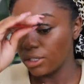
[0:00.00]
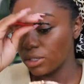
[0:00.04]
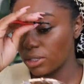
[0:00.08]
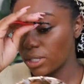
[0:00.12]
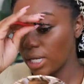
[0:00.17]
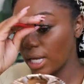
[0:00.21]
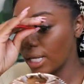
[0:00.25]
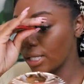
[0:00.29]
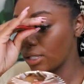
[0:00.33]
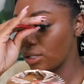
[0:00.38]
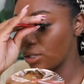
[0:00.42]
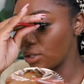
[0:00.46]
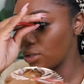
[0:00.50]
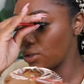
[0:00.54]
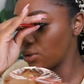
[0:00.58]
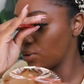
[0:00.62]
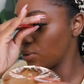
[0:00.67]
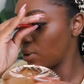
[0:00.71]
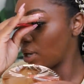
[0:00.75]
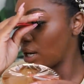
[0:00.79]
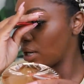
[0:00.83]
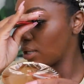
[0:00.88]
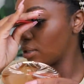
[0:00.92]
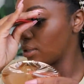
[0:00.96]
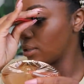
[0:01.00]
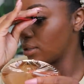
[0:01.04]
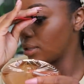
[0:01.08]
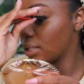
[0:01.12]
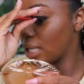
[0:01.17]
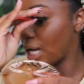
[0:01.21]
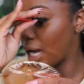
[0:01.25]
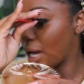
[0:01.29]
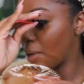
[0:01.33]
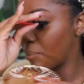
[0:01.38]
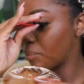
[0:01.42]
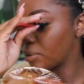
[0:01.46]
trying to do
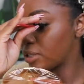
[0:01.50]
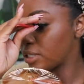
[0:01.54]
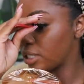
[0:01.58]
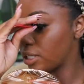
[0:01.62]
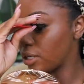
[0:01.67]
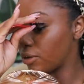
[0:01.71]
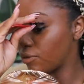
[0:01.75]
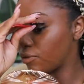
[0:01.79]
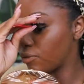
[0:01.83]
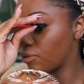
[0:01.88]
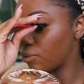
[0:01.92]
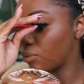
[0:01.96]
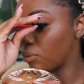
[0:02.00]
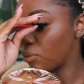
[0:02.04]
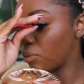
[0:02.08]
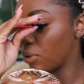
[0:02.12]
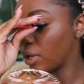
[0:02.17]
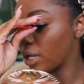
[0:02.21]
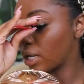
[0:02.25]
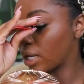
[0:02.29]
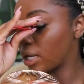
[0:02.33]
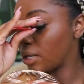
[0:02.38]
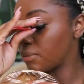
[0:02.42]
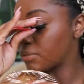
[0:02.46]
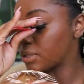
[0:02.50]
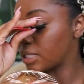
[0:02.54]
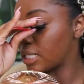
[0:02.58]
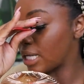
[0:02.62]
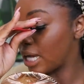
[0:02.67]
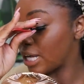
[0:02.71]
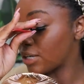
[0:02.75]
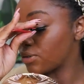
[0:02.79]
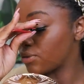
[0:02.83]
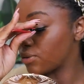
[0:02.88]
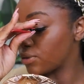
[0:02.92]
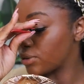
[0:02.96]
the opposite of what comes
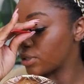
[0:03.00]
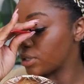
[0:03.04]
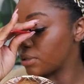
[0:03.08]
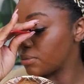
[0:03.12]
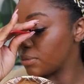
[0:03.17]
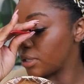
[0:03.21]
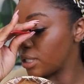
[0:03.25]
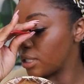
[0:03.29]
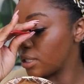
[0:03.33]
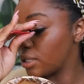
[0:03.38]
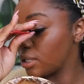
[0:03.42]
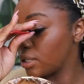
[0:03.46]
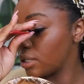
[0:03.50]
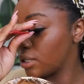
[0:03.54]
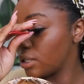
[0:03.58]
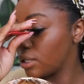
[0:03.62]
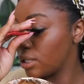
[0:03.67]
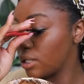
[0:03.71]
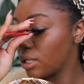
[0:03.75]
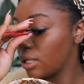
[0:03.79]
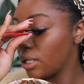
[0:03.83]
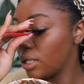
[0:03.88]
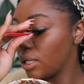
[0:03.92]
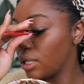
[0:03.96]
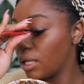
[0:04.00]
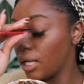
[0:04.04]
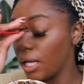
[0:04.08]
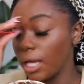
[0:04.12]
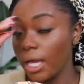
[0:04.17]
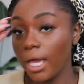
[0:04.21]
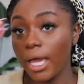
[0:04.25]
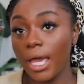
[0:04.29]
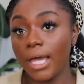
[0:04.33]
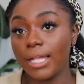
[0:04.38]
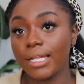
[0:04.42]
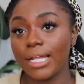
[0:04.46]
natural to me.
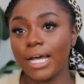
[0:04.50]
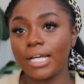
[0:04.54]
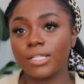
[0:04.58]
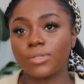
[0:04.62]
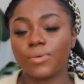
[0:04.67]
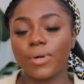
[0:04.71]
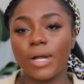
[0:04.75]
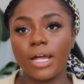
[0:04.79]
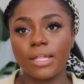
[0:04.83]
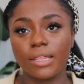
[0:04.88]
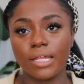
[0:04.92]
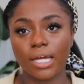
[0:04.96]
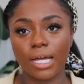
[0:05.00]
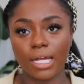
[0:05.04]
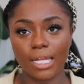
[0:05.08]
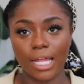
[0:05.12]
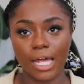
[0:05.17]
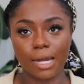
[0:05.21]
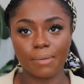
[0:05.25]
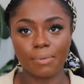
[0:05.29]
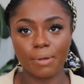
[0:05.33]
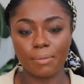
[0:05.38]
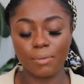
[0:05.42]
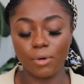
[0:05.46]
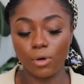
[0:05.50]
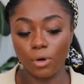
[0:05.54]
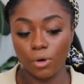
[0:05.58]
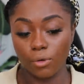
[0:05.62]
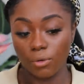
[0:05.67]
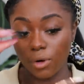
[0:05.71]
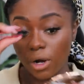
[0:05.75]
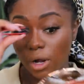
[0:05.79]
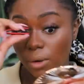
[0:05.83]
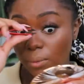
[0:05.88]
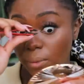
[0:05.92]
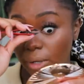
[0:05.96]
And that's where I think a lot of people go
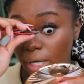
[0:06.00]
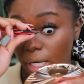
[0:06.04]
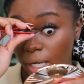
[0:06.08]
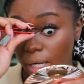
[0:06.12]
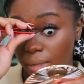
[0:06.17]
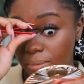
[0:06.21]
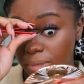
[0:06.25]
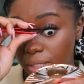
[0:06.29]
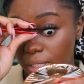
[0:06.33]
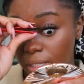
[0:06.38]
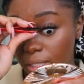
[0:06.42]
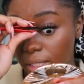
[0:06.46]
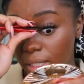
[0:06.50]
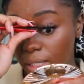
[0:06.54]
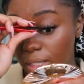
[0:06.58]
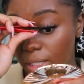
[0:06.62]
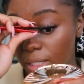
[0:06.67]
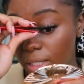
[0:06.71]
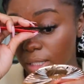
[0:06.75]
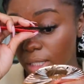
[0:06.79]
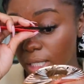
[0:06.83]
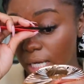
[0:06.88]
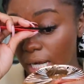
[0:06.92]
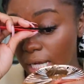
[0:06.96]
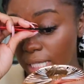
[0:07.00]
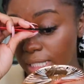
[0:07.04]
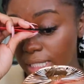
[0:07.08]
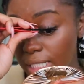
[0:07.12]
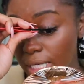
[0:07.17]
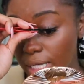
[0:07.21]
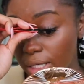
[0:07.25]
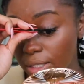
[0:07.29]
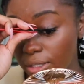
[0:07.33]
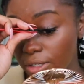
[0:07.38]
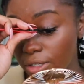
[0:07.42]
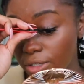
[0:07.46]
wrong when it comes to
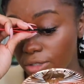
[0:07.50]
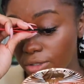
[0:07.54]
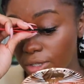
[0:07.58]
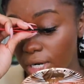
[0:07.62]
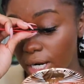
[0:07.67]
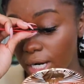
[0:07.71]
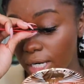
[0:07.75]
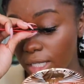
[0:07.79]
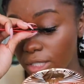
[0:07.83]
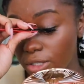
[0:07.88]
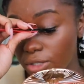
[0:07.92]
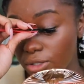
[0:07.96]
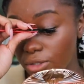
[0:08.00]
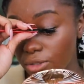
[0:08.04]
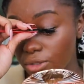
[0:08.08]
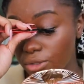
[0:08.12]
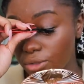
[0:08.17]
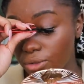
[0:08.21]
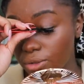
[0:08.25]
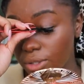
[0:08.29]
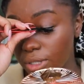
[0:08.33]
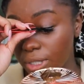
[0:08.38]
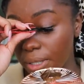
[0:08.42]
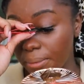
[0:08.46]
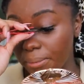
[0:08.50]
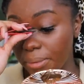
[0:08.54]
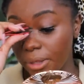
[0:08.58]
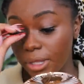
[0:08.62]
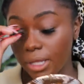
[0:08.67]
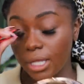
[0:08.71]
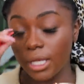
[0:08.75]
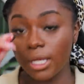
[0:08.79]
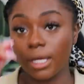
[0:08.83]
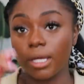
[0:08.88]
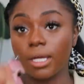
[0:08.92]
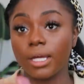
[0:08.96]
content. You're trying to do
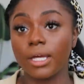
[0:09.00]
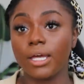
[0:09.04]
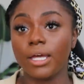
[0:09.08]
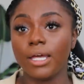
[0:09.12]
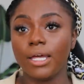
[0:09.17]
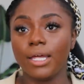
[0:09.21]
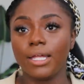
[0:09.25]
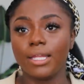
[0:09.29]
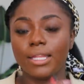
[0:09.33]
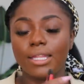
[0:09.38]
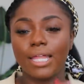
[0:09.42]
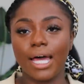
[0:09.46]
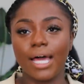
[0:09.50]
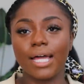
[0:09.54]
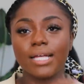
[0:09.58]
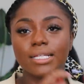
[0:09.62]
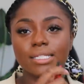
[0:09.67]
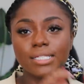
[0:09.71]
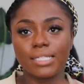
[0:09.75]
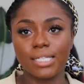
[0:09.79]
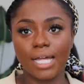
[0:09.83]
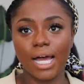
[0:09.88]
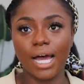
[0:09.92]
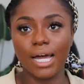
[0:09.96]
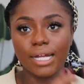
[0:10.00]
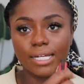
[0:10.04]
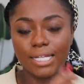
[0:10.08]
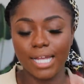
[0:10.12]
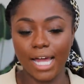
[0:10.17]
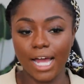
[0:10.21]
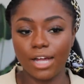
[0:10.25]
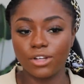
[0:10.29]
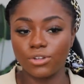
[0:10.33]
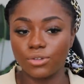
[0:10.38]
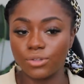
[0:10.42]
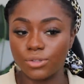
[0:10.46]
something that is not
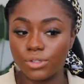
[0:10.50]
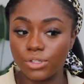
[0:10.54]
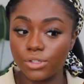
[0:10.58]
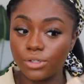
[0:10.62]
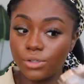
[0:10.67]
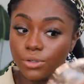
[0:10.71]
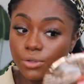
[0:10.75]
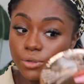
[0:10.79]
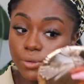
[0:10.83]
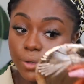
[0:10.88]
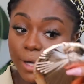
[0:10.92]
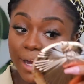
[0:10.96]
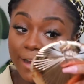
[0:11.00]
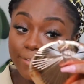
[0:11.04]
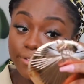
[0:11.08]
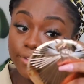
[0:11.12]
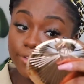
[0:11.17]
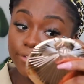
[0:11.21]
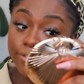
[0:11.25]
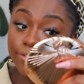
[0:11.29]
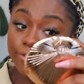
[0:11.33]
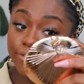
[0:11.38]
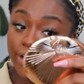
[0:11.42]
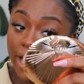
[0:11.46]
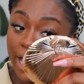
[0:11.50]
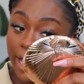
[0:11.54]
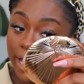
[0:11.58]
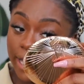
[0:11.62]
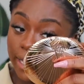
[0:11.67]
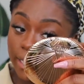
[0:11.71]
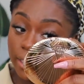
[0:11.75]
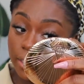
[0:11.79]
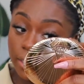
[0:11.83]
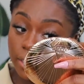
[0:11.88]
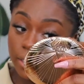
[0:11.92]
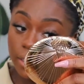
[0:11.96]
natural to you. You have to
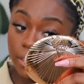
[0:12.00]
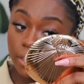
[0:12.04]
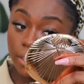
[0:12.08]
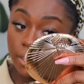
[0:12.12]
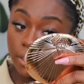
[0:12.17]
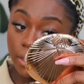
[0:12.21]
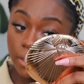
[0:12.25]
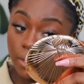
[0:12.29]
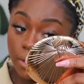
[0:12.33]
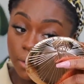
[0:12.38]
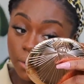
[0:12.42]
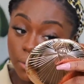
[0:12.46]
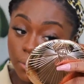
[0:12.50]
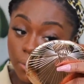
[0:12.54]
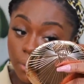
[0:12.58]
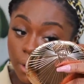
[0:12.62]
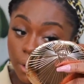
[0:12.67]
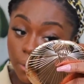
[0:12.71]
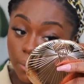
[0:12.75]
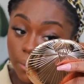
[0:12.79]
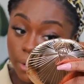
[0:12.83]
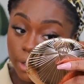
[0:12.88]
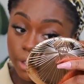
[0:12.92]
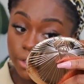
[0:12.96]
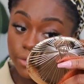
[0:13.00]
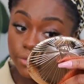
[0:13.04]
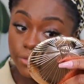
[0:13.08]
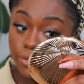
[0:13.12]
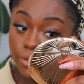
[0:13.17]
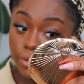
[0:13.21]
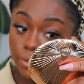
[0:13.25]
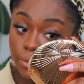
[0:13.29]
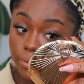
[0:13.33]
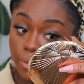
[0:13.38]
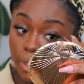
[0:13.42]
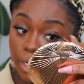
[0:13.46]
find what works for
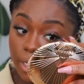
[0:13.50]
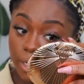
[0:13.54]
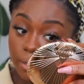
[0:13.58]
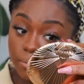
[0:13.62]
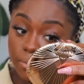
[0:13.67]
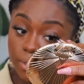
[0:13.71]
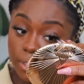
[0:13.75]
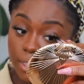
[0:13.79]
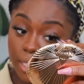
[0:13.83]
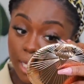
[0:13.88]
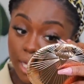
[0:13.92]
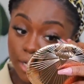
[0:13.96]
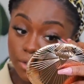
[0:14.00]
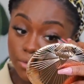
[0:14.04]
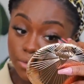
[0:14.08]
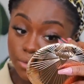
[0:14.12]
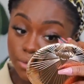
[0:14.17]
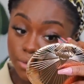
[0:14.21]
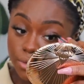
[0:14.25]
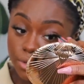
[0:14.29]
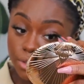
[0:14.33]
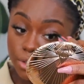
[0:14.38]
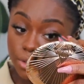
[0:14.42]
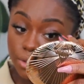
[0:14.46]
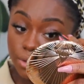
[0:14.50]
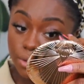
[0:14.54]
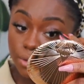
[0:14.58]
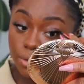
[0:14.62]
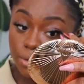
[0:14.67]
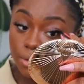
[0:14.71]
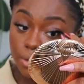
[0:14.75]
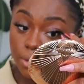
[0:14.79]
you, what comes natural to you.